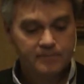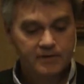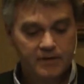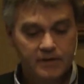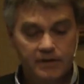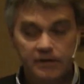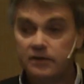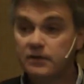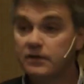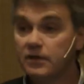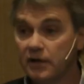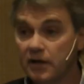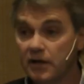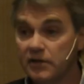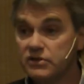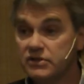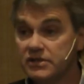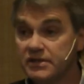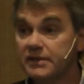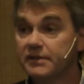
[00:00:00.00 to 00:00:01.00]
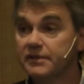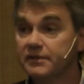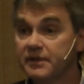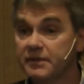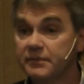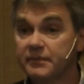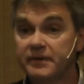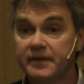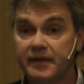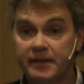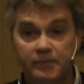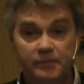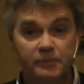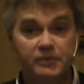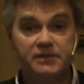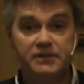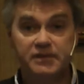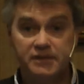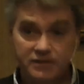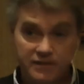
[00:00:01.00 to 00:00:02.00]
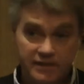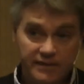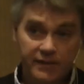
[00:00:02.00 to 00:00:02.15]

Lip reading: The last year it became a bit easier,